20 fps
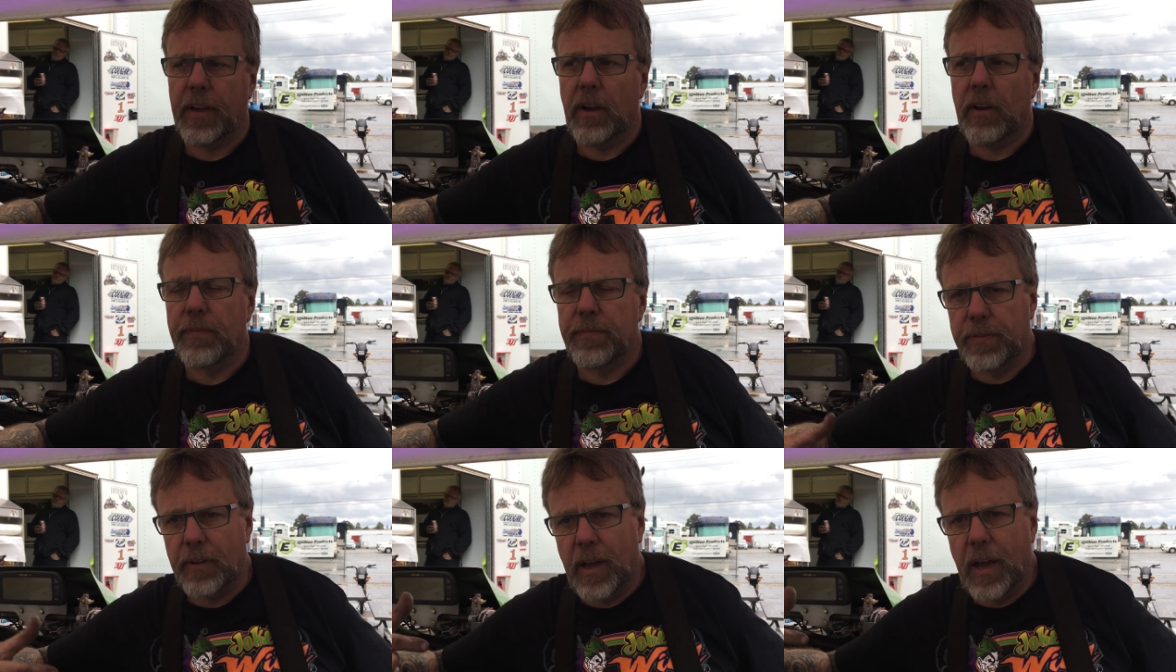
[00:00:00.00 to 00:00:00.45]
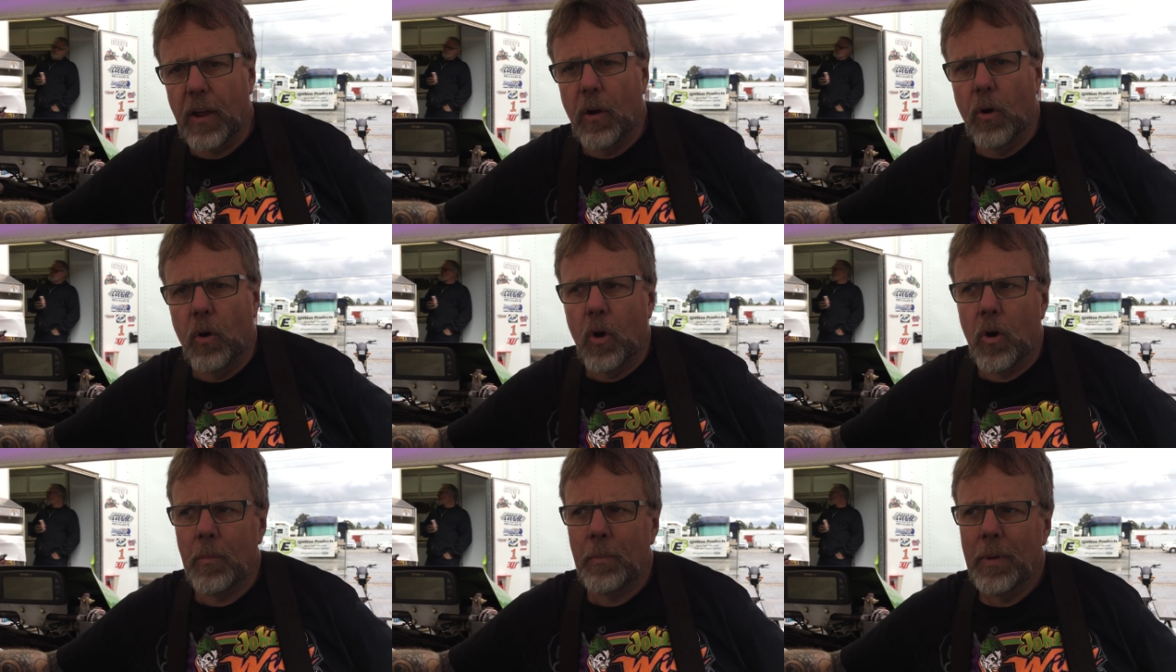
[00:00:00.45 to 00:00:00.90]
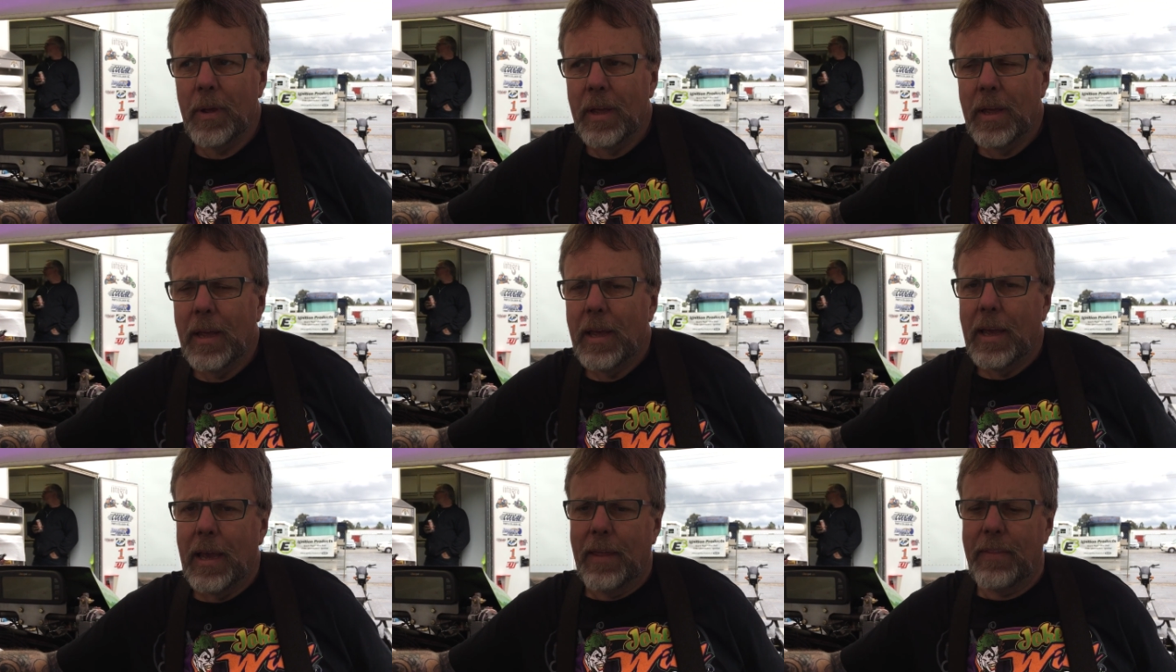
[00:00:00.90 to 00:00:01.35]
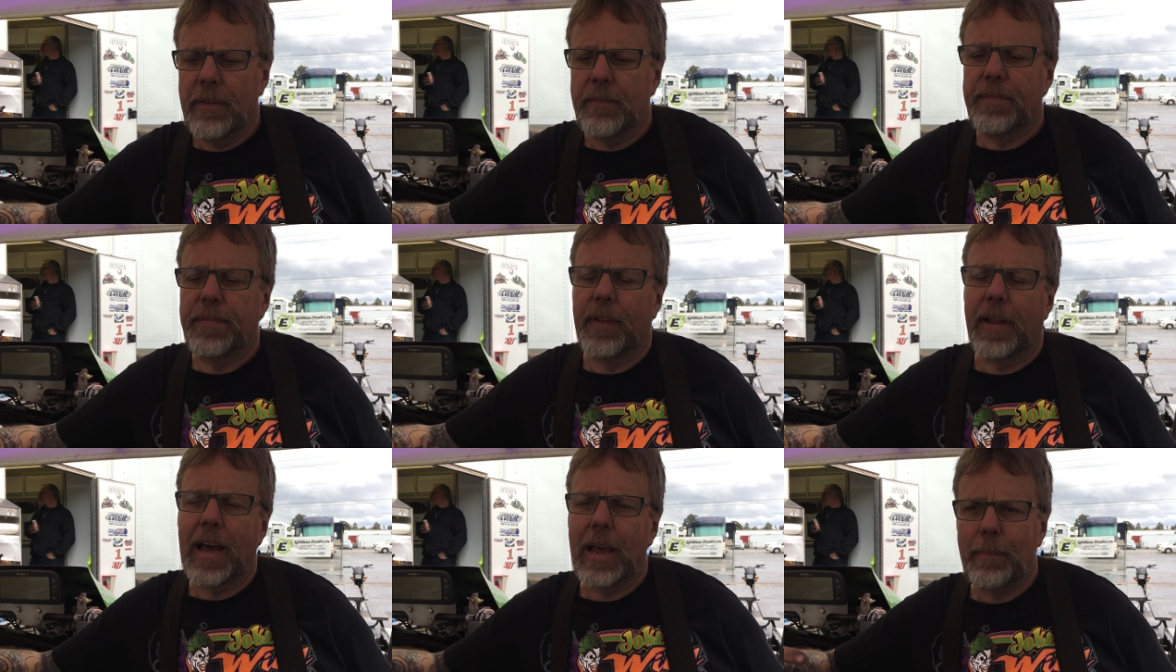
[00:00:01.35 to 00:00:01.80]
there, fly home, and then
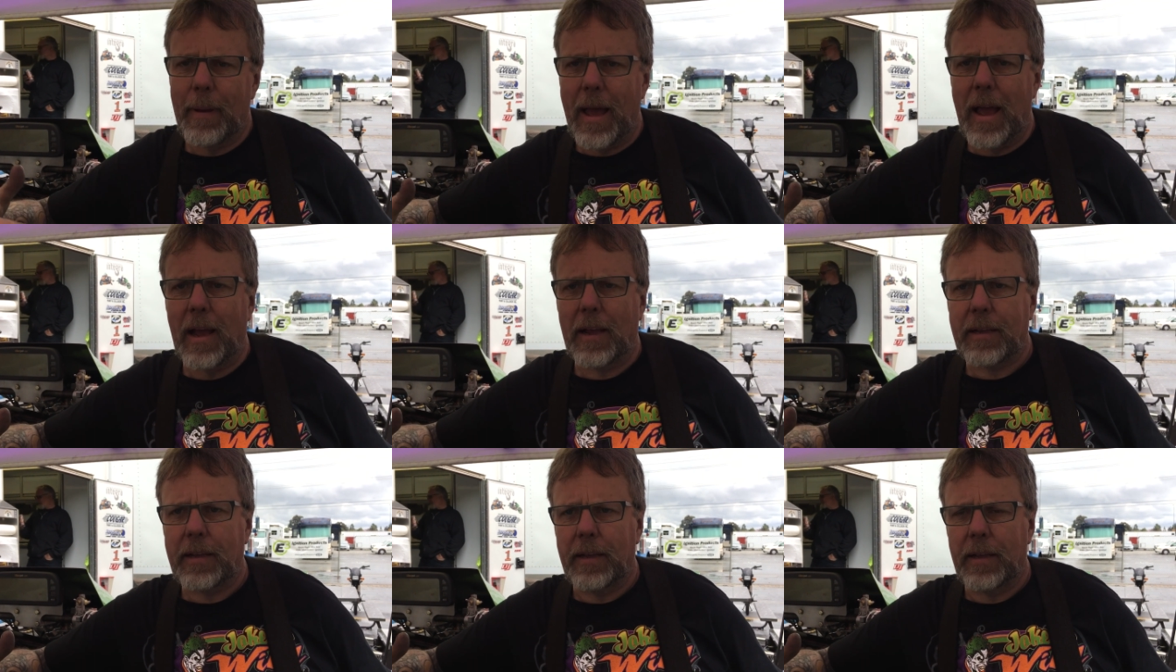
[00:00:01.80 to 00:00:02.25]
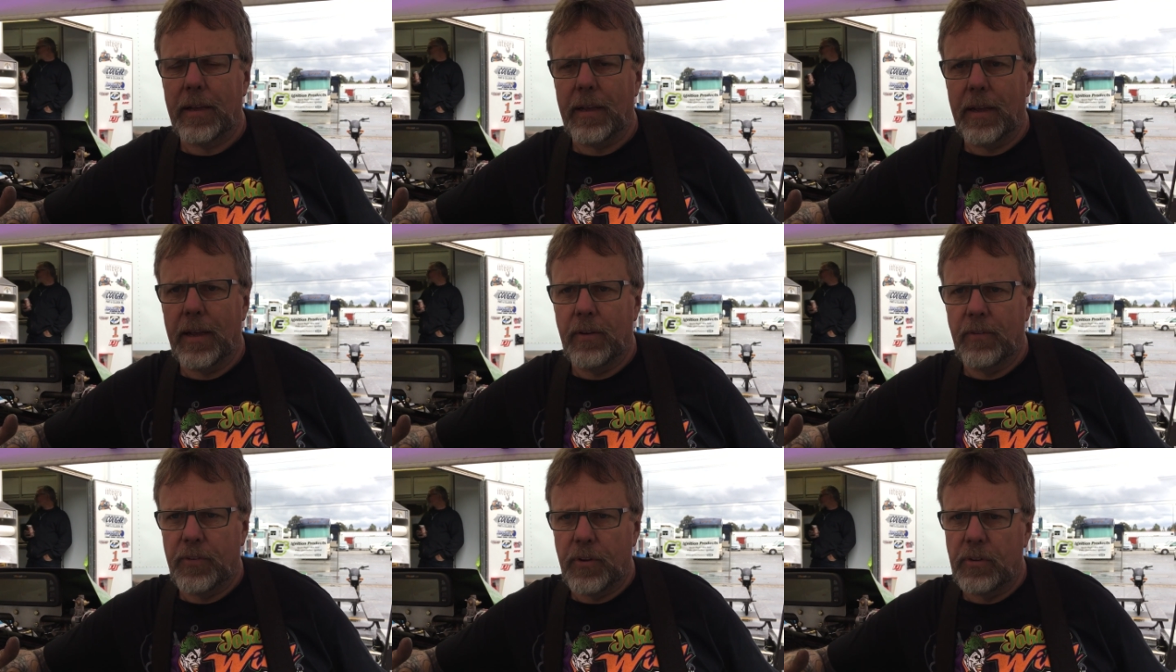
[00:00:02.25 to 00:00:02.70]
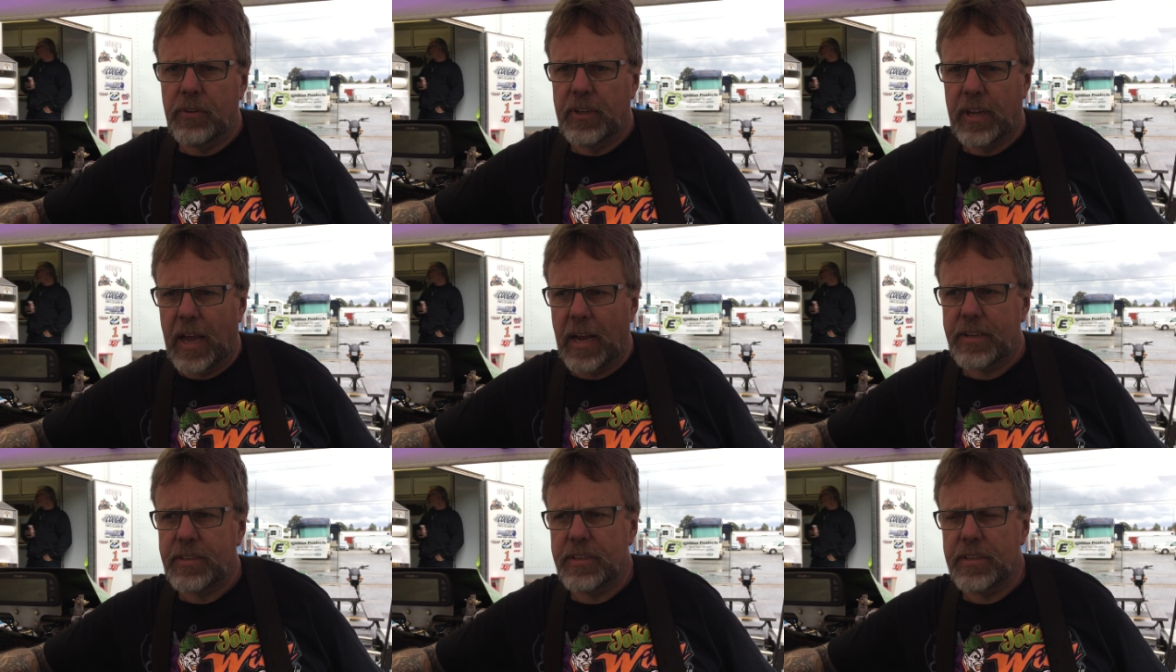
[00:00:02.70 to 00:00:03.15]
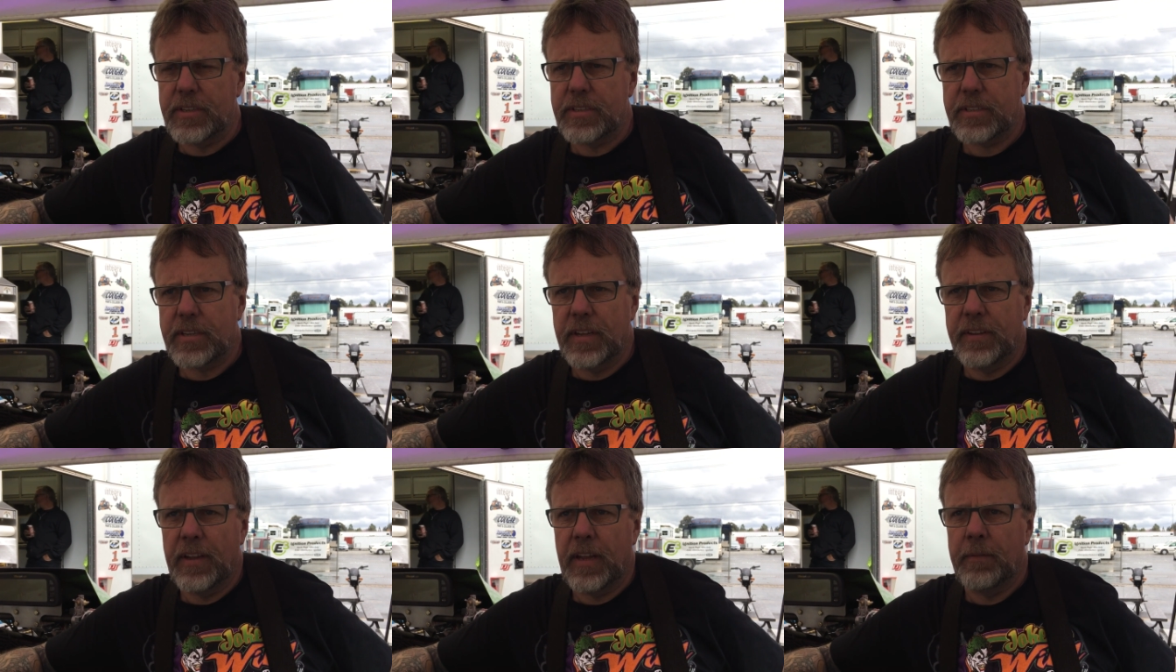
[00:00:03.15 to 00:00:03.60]
fly back and do
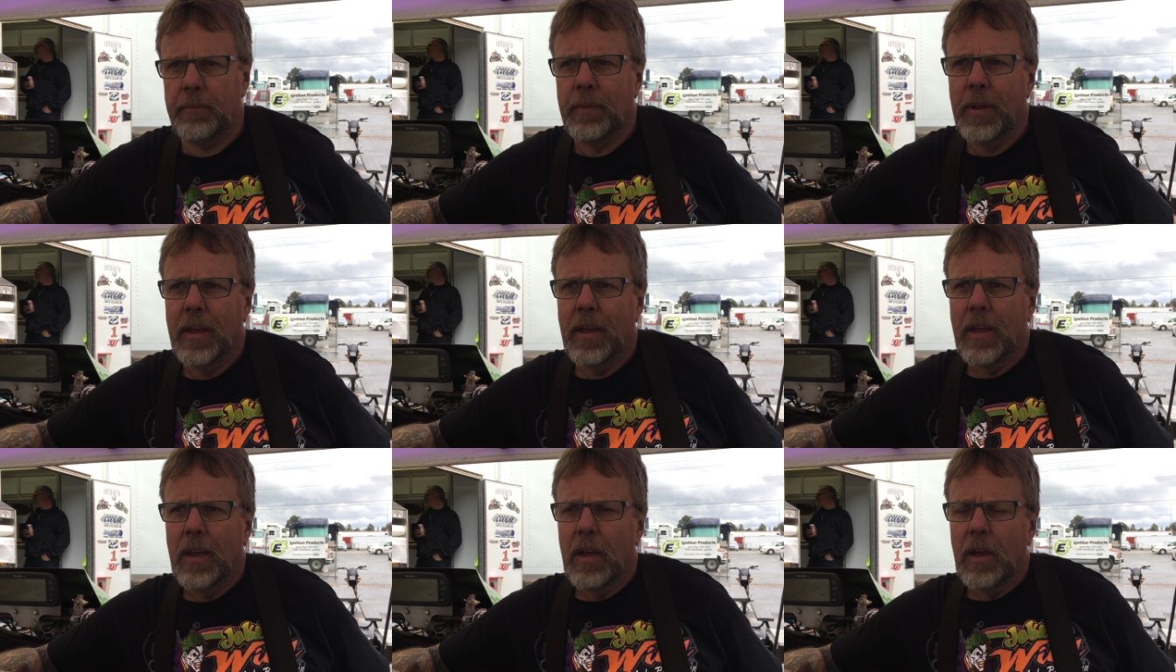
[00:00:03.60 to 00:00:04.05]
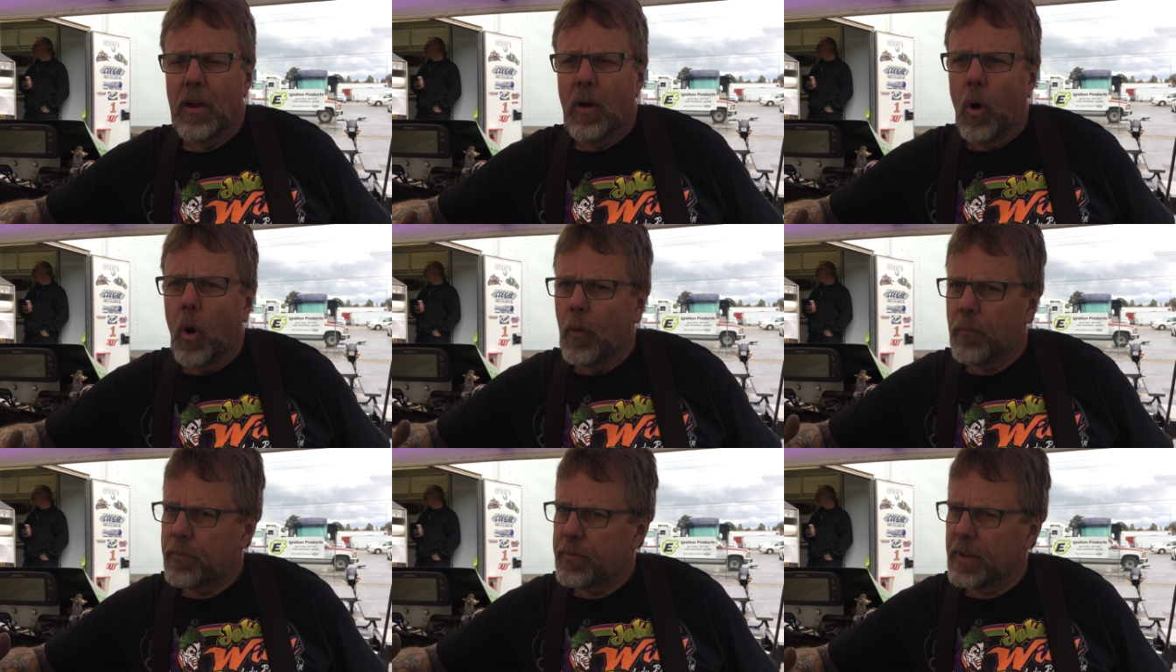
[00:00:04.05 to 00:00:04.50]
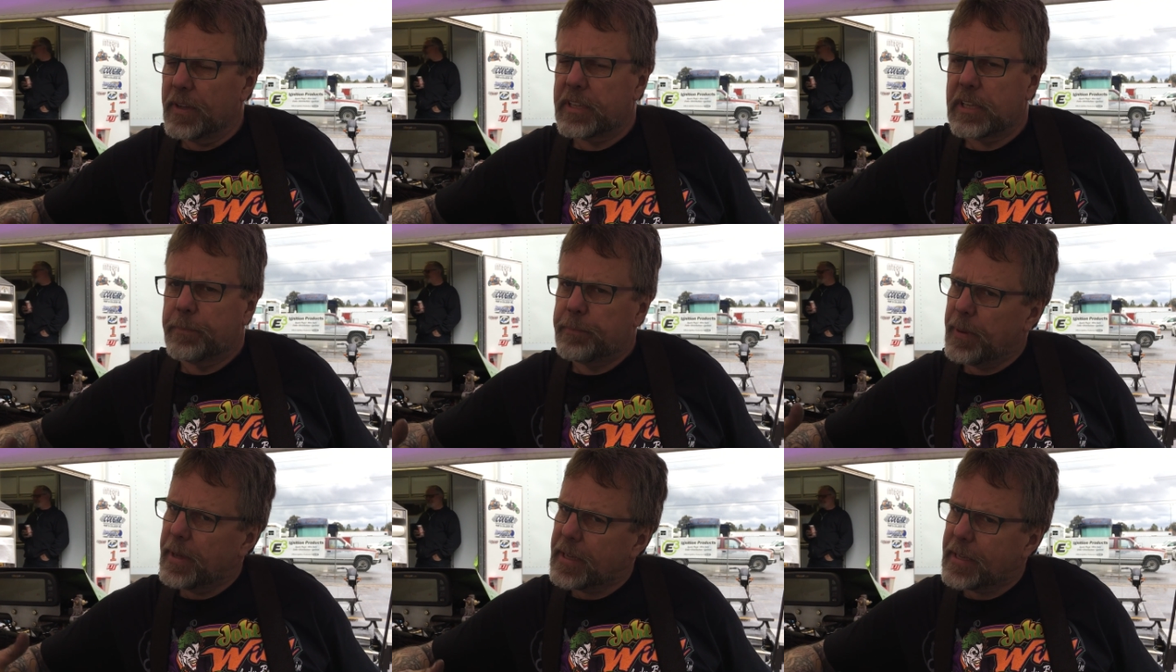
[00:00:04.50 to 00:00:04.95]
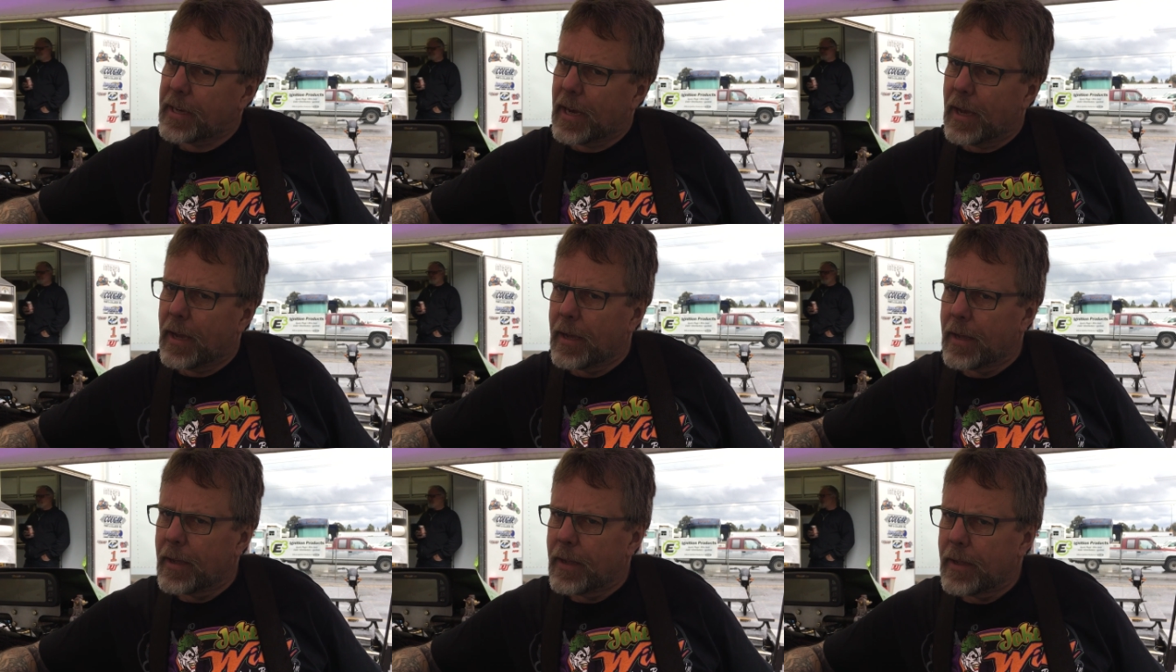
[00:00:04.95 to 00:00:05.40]
Texas, and then hopefully Topeka,